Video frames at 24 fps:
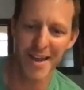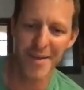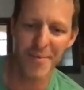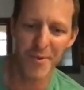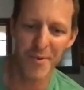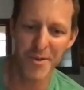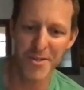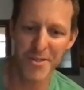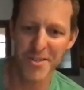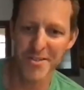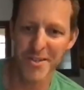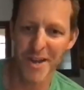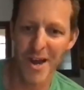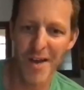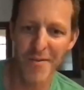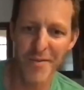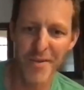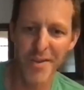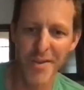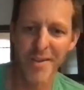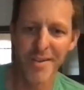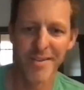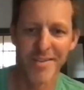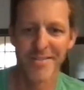which is
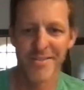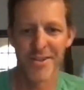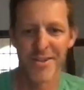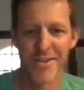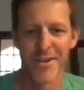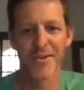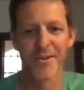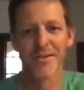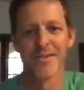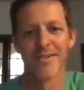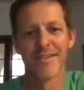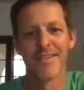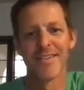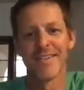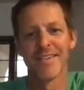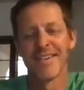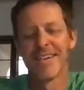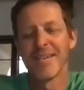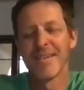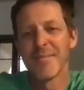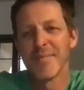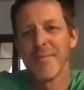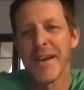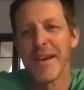coffee. So
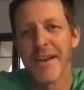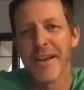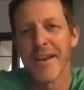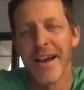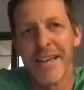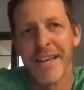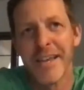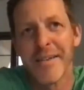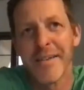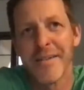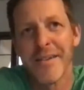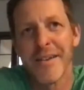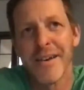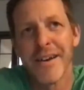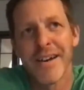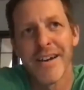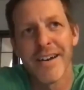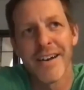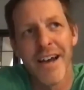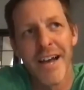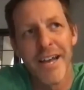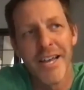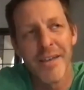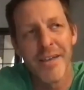I
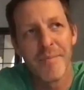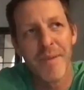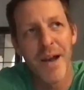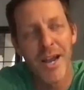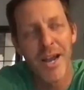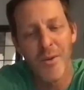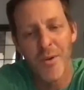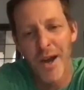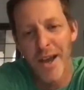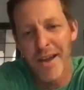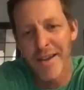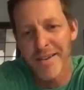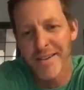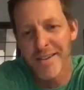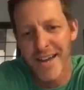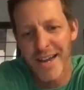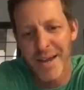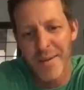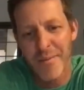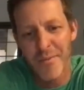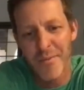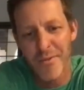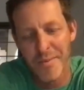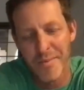get my quiet
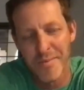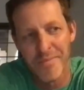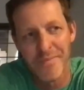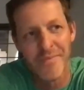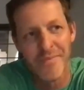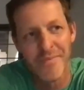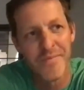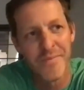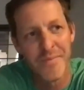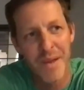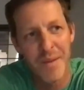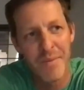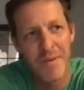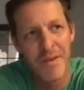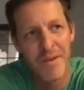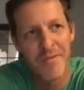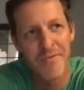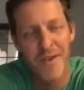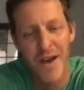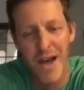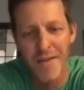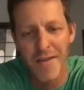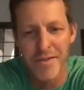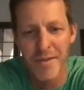time from maybe
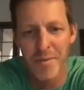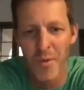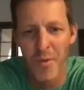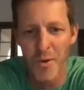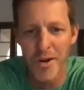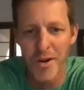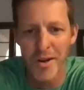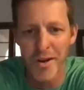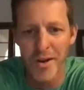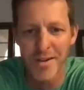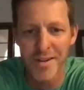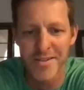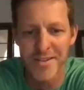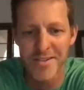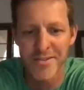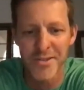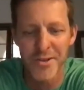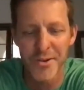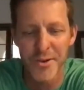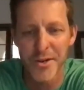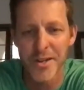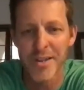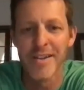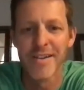5 in the morning to
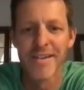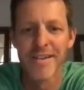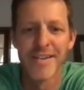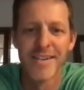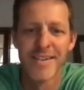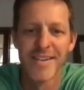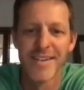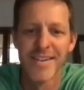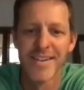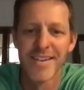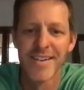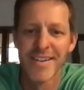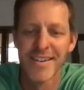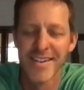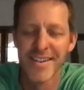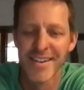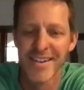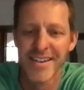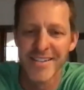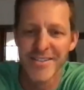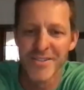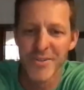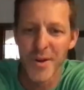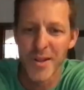6:30.
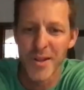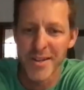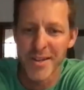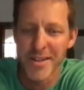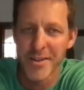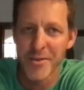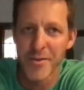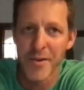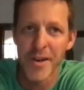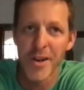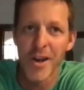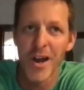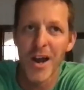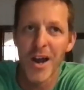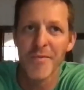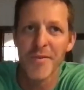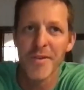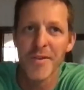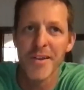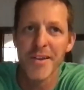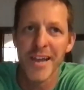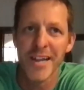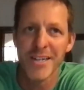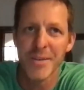And so I like to drink
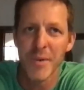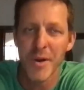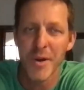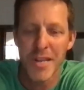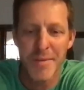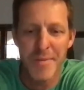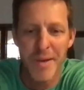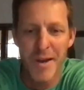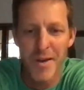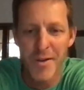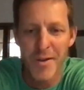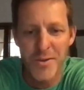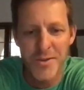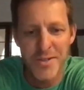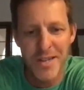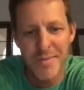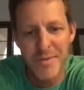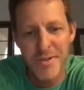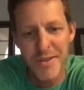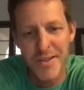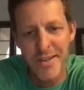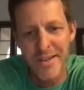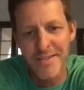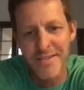coffee, catch up on email, those types
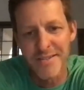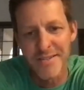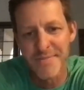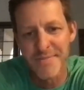of things.